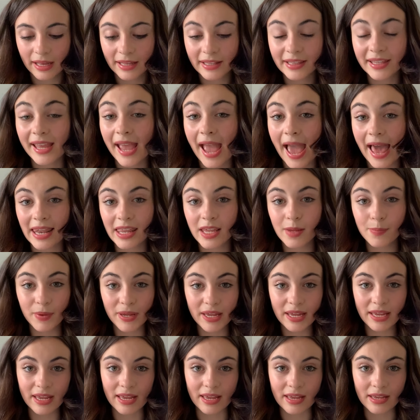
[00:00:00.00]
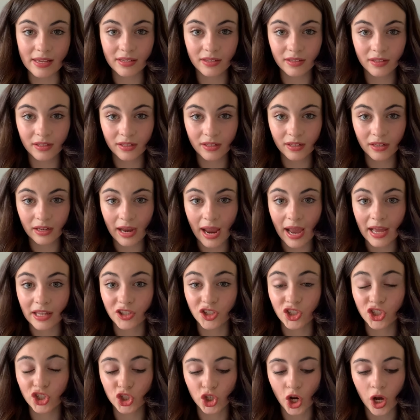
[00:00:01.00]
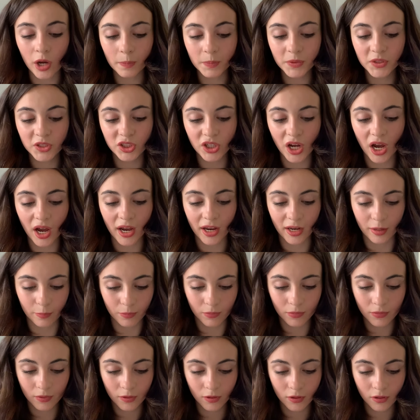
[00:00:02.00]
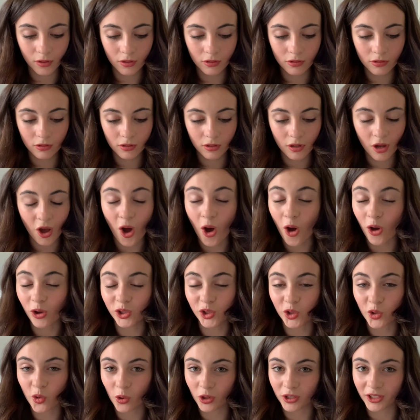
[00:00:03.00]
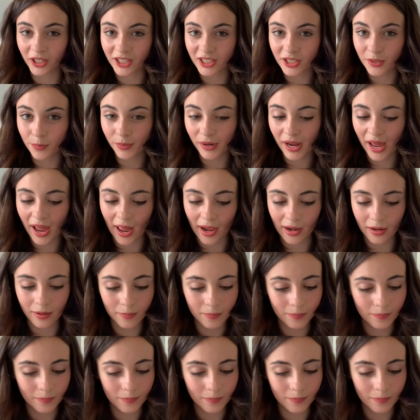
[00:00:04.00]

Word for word: The LEP had stopped time. All according to plan.